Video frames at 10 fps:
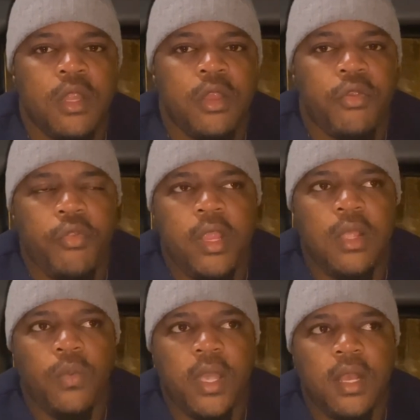really
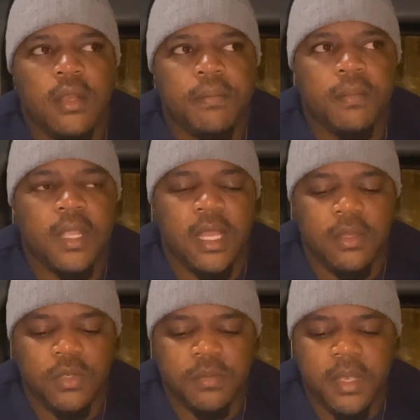well, and he
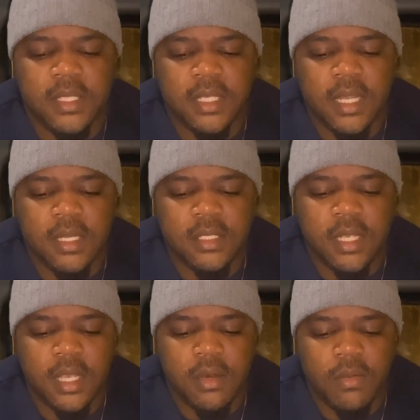was basically
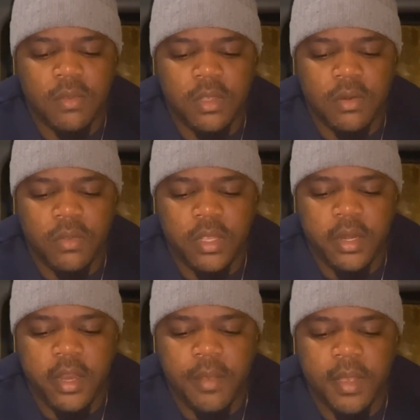saying, oh, you know, your
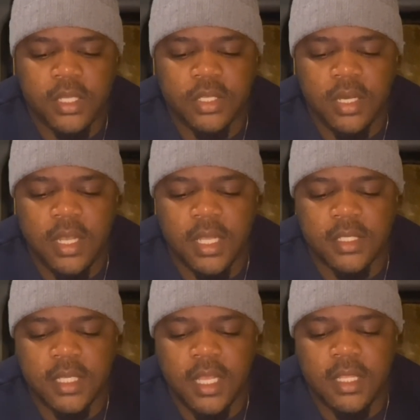name actually got
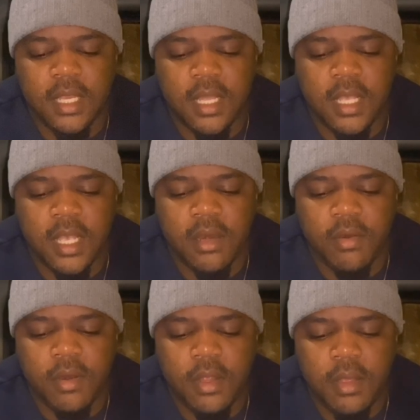selected again
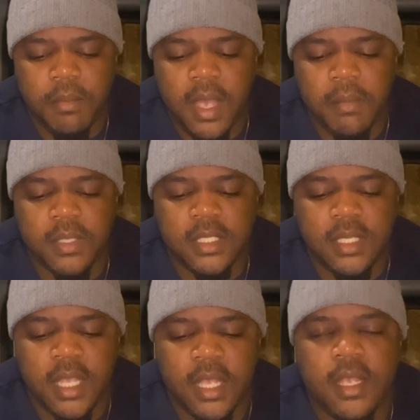by
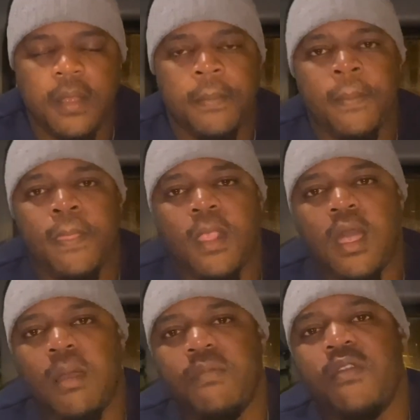mistake
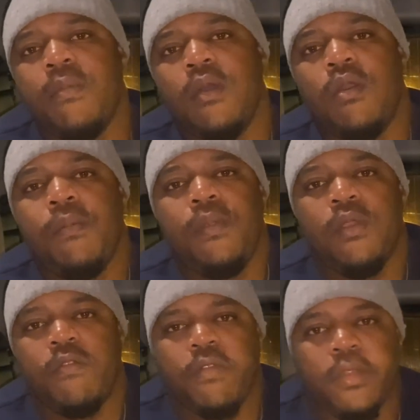from the
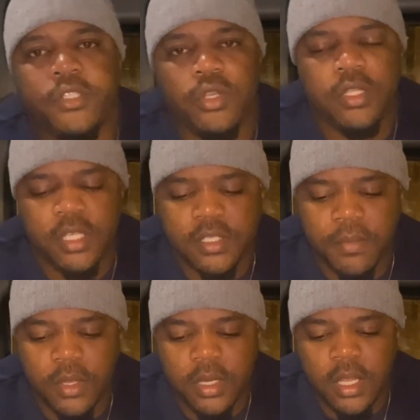computer for a drug test,
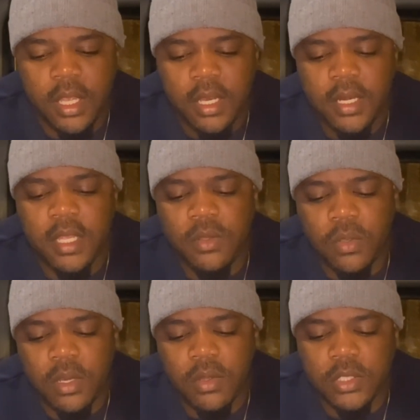but they took
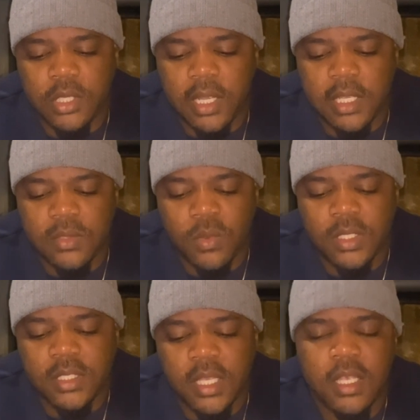it out. So I guess
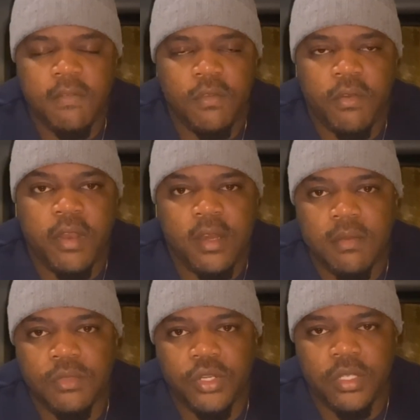once they give you a
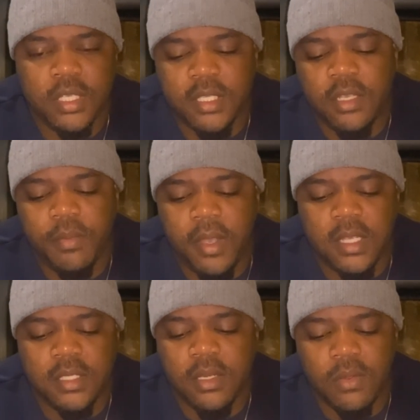random drug test and you
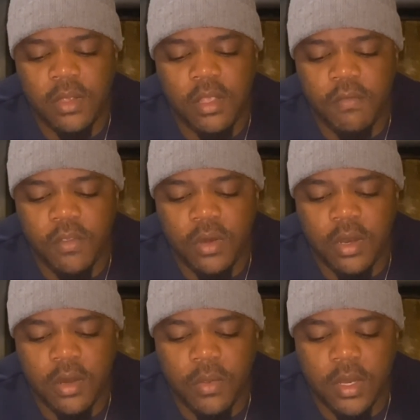pass, they don't give you
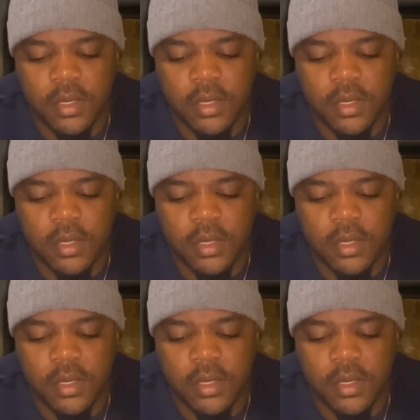another one.